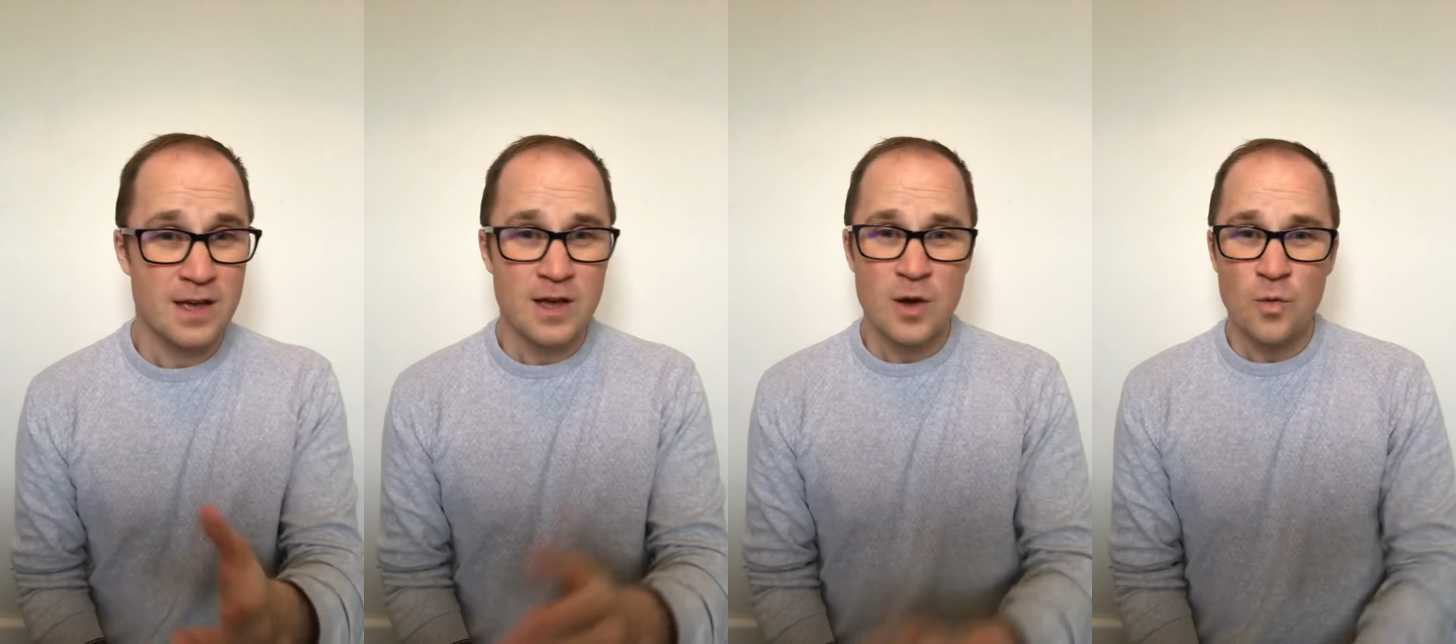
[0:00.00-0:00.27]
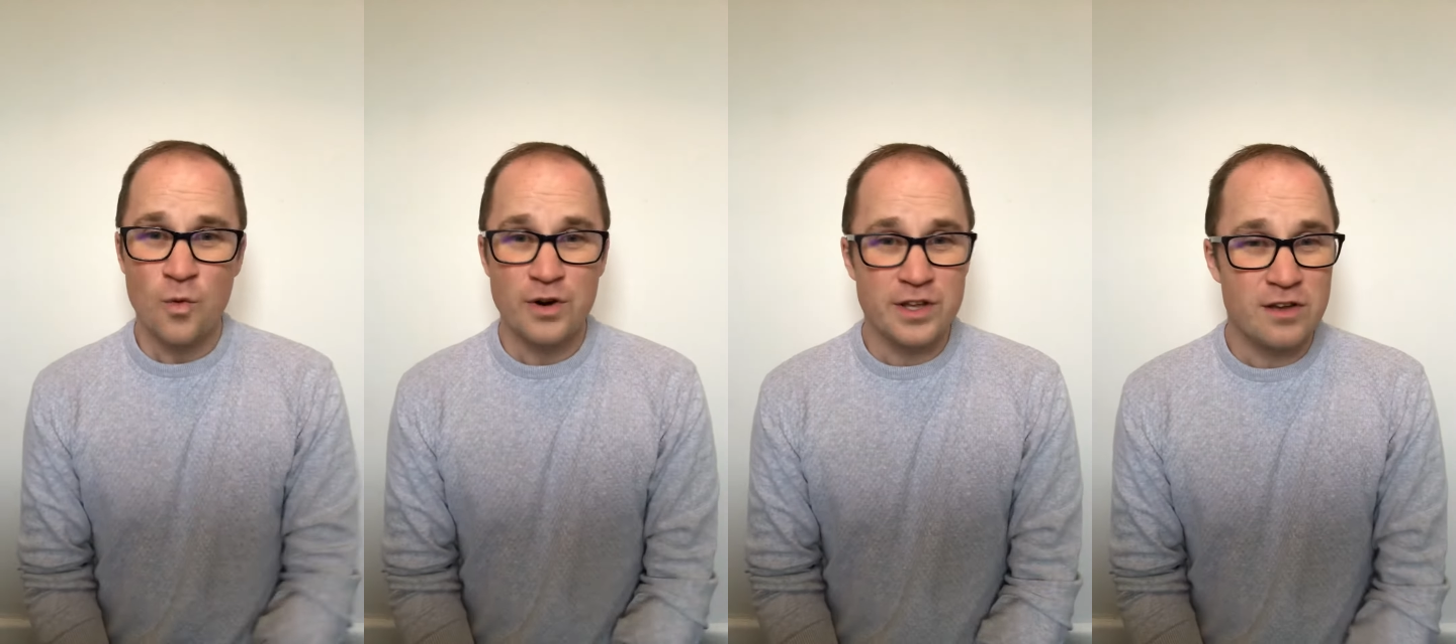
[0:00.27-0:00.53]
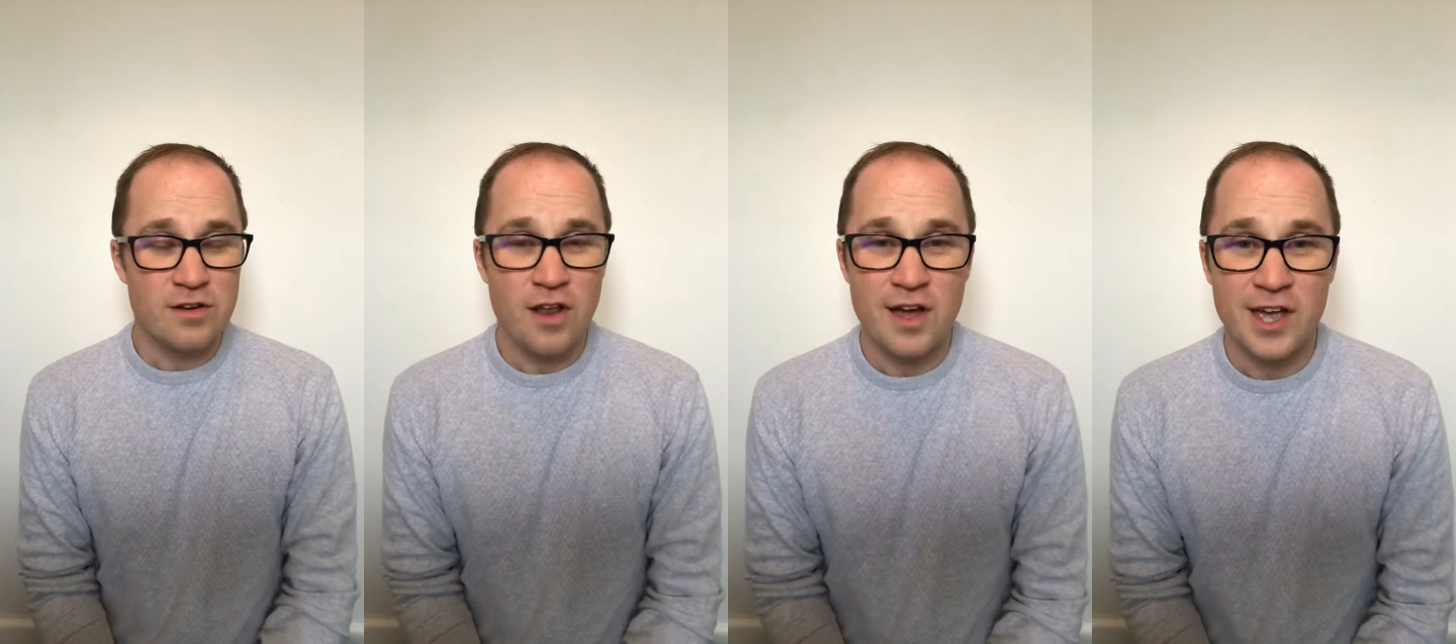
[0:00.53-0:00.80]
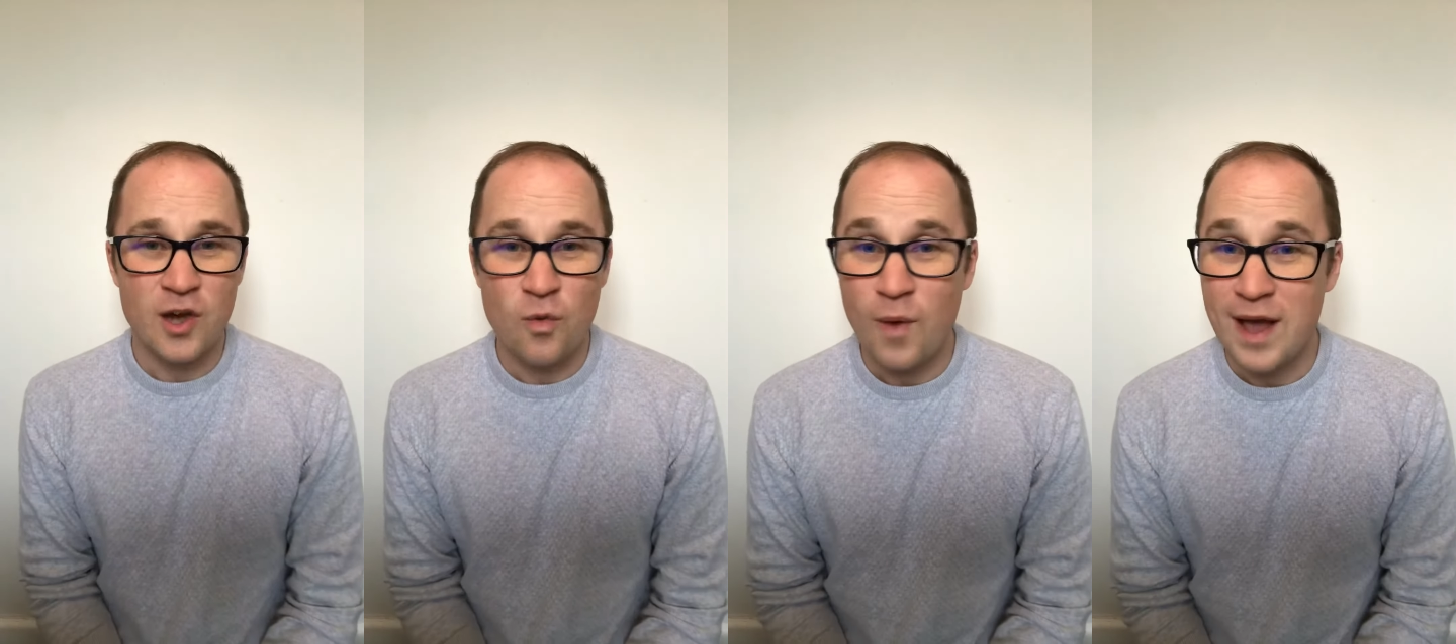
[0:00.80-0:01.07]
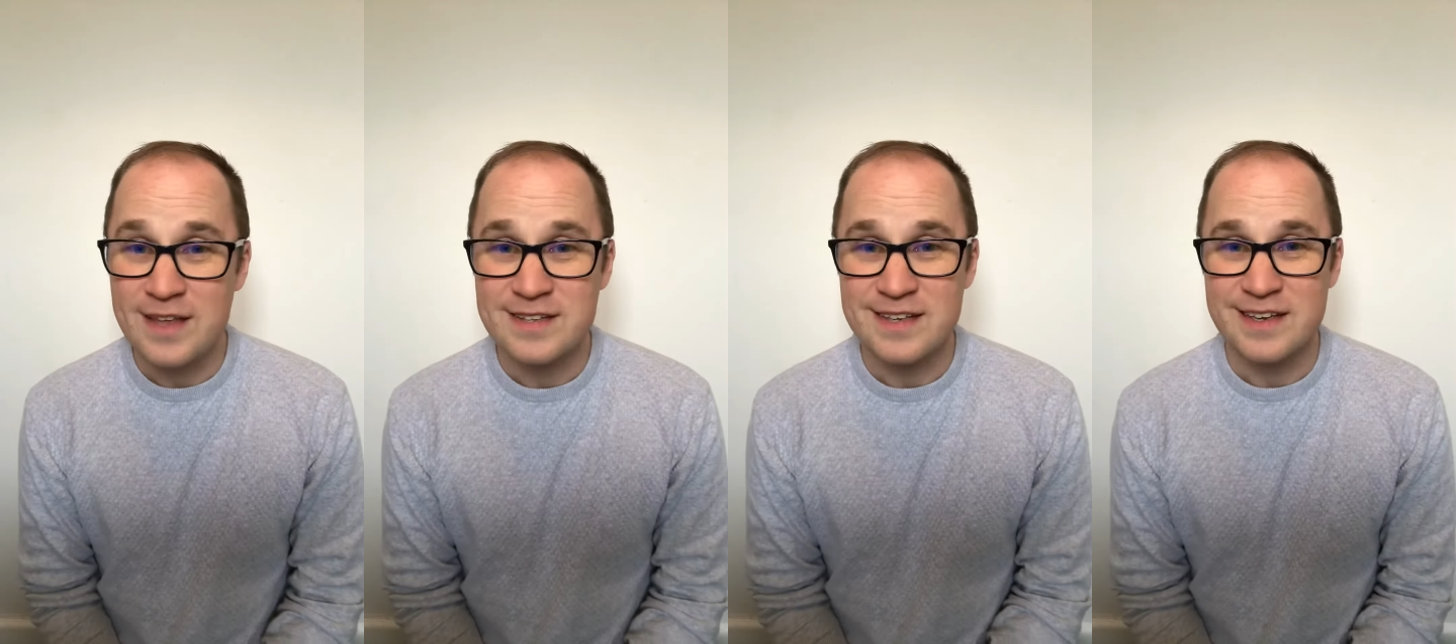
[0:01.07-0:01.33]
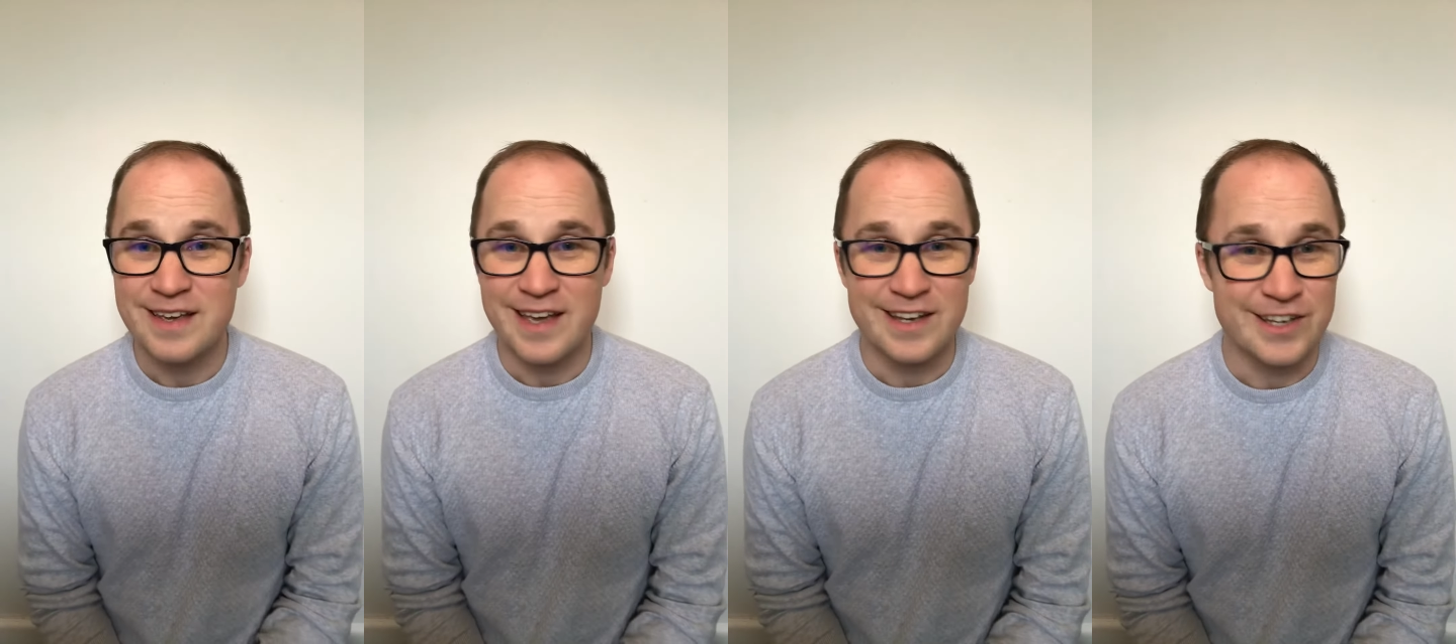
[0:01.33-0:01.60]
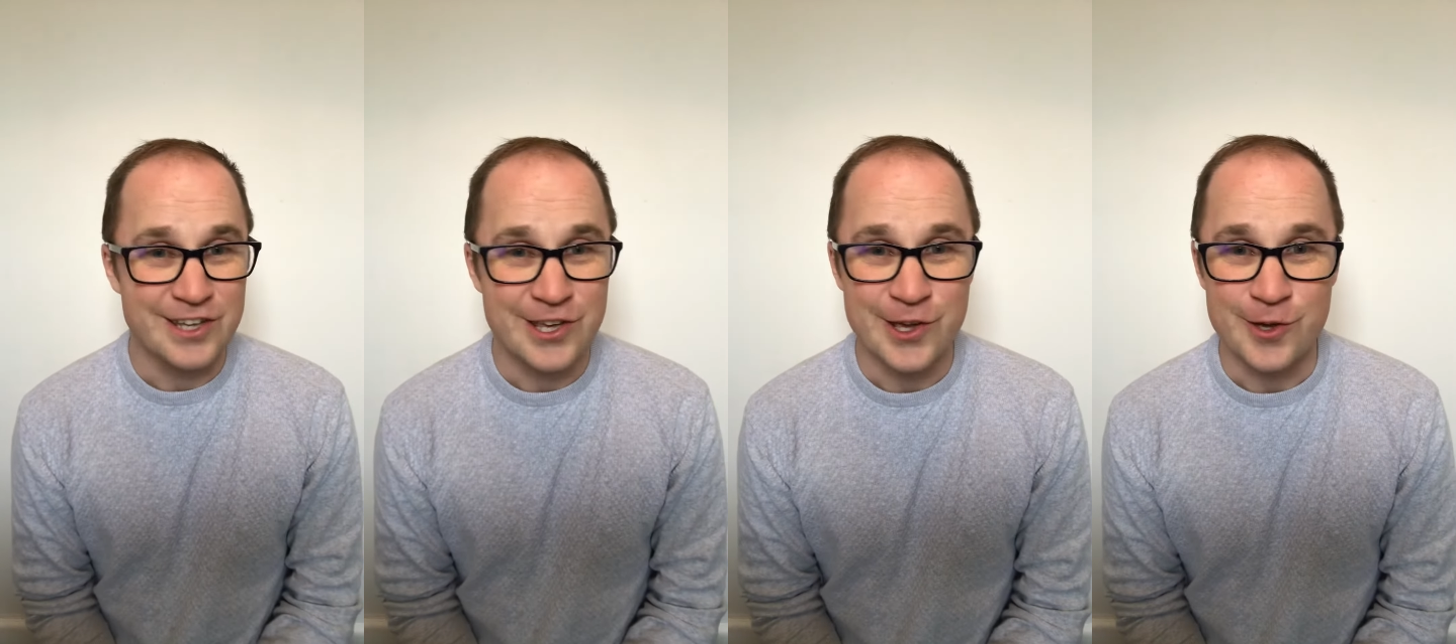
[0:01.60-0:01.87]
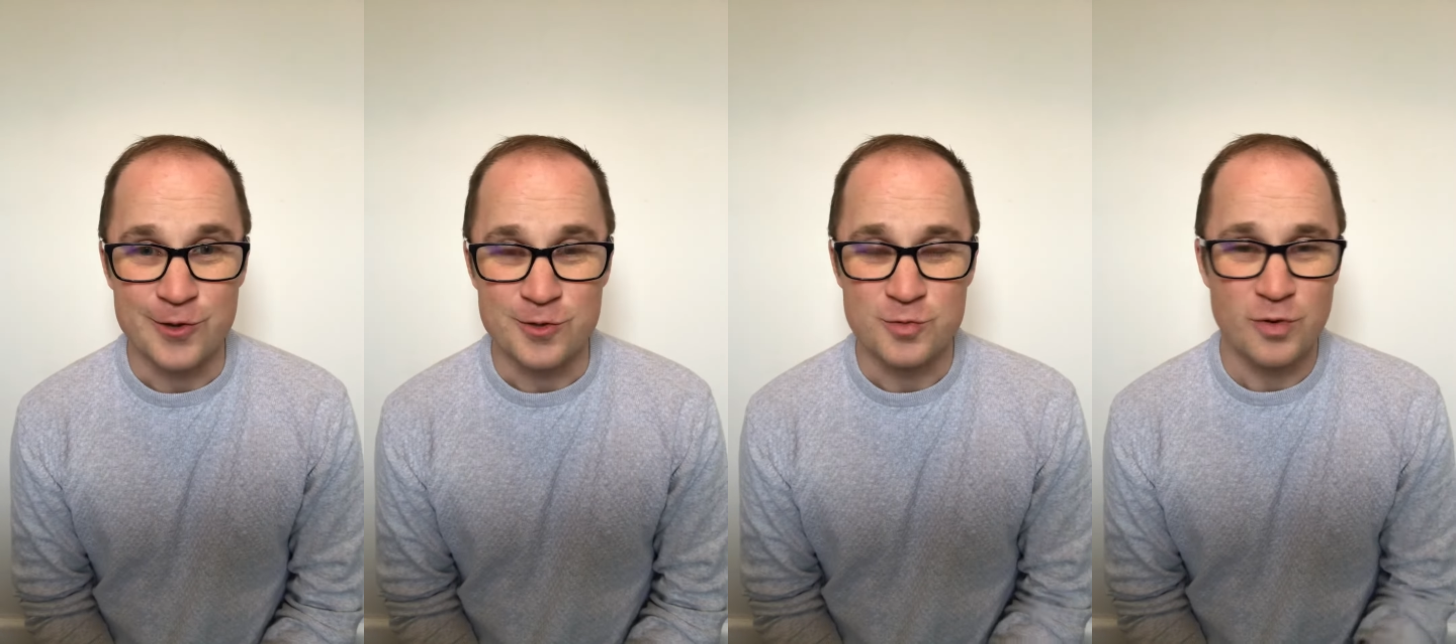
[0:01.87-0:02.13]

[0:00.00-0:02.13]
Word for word: What do you like at waiting in queues?